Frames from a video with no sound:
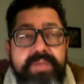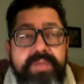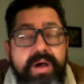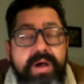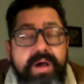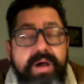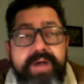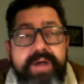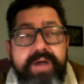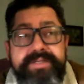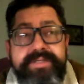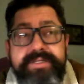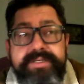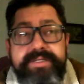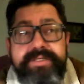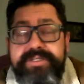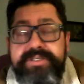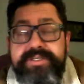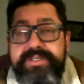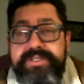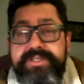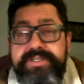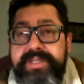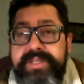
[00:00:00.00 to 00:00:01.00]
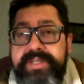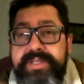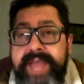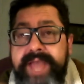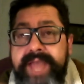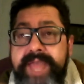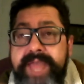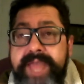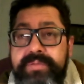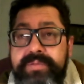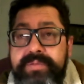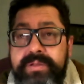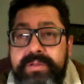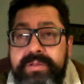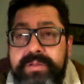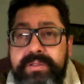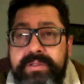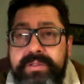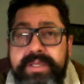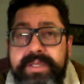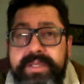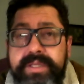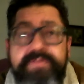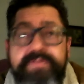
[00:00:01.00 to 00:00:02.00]
Architect is just a
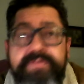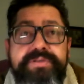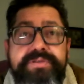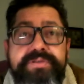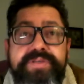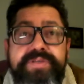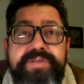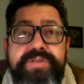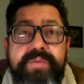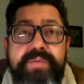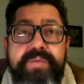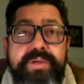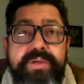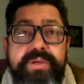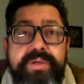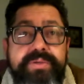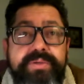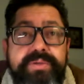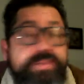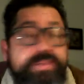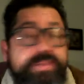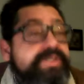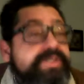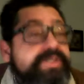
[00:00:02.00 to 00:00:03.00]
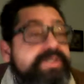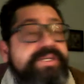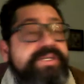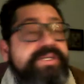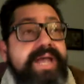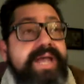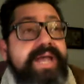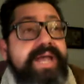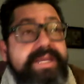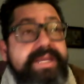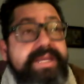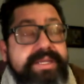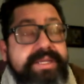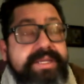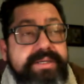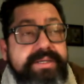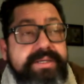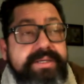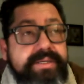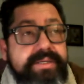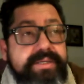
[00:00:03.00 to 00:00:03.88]
label given to someone who has studied